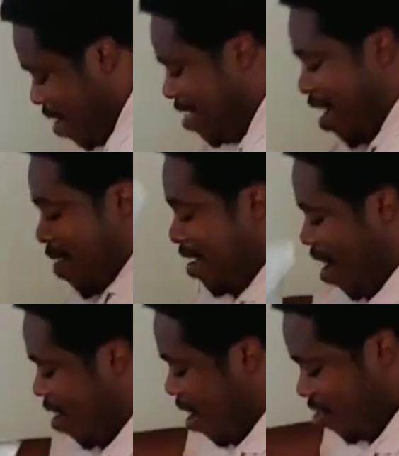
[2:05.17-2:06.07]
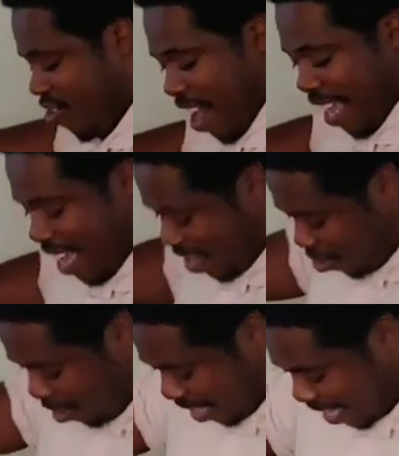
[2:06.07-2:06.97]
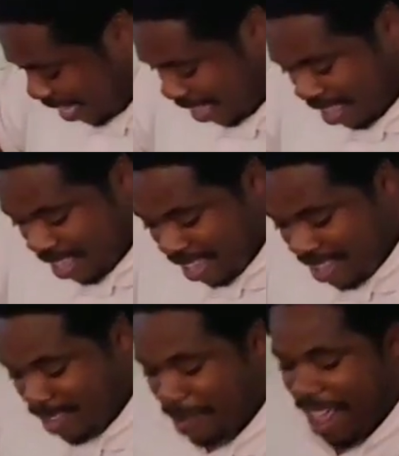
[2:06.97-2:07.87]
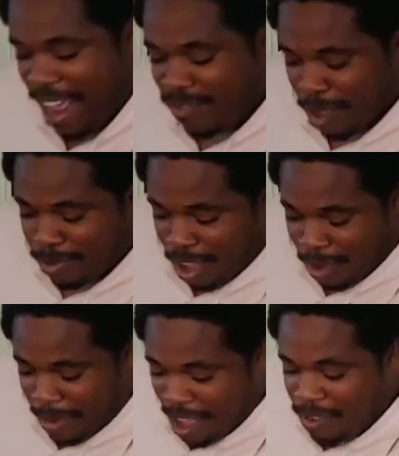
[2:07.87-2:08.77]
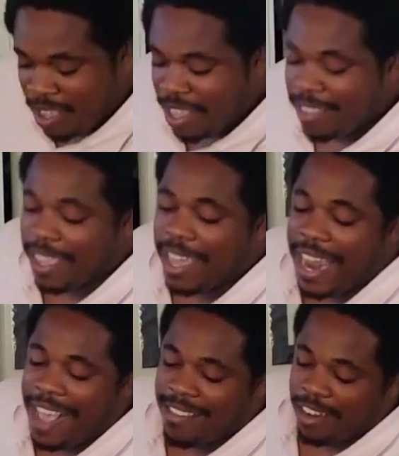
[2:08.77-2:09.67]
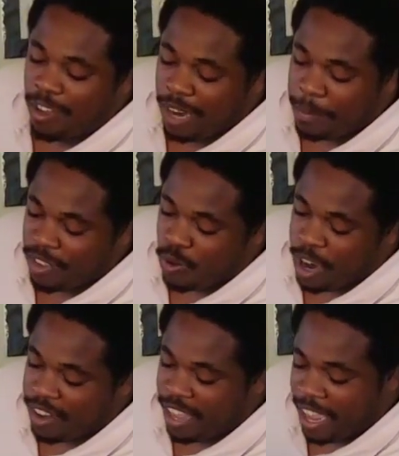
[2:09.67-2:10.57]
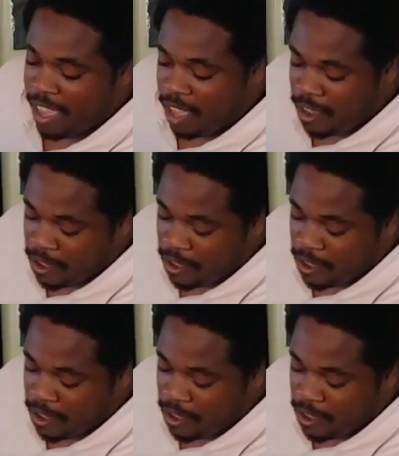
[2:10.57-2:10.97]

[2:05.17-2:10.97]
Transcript: Watch out, girls. You trying to get it too? Look, get it. Get some of that. That's what I'm talking about. The classic No Limit square tank.